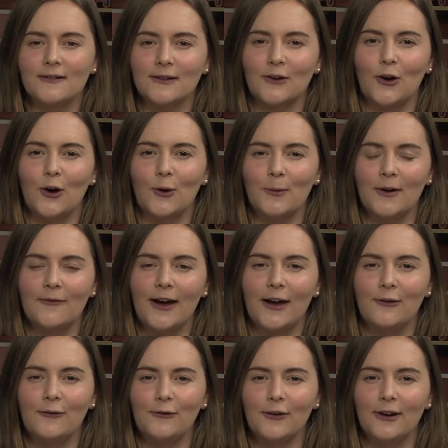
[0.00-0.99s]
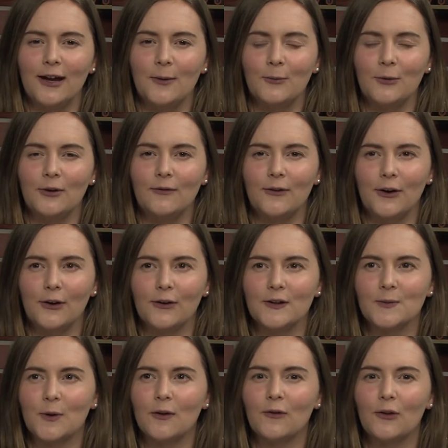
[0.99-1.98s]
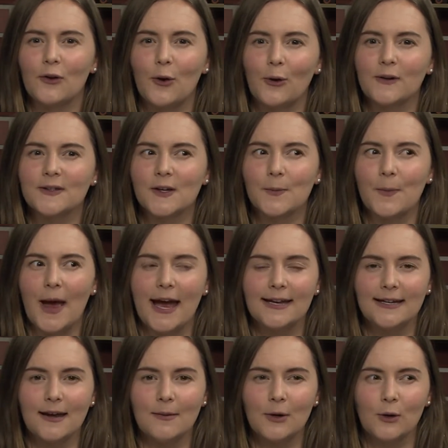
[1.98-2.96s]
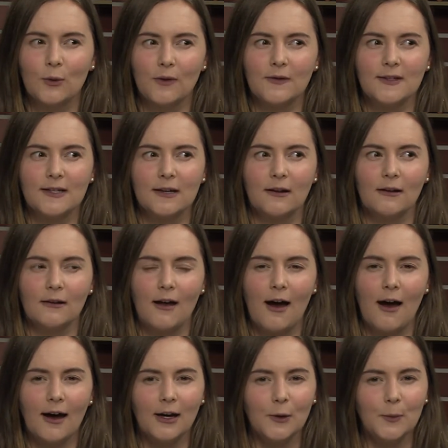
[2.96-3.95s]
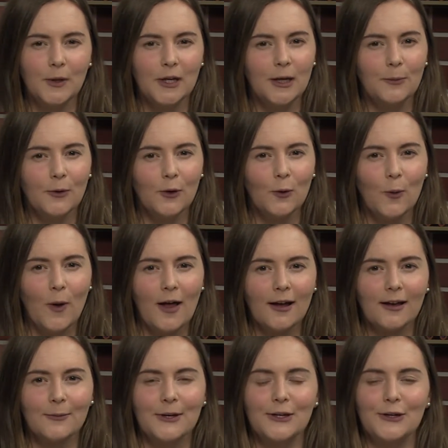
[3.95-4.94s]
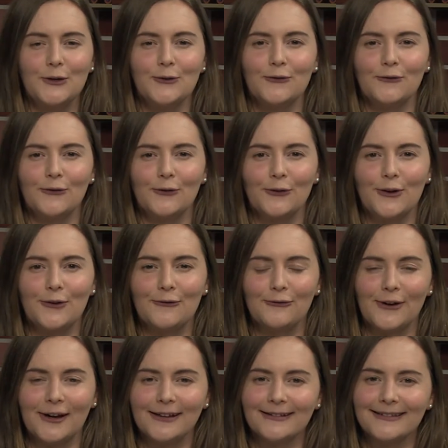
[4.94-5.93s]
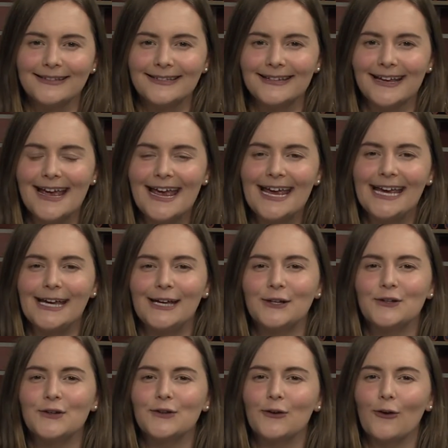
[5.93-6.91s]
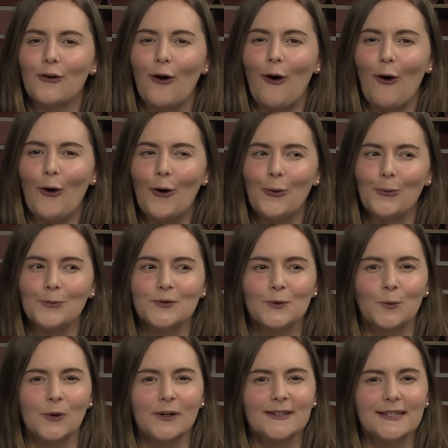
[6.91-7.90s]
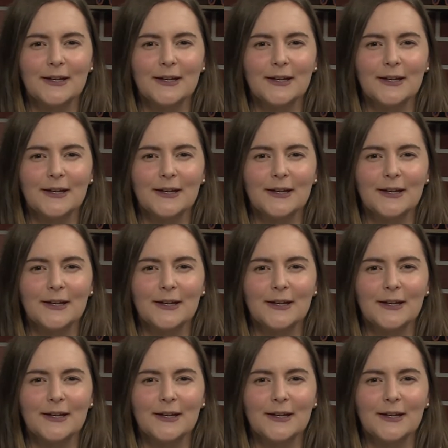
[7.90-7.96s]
at home I've had for a number of years, but over the course of the pandemic, we've seen a lot of people welcoming new furry friends into their homes. What's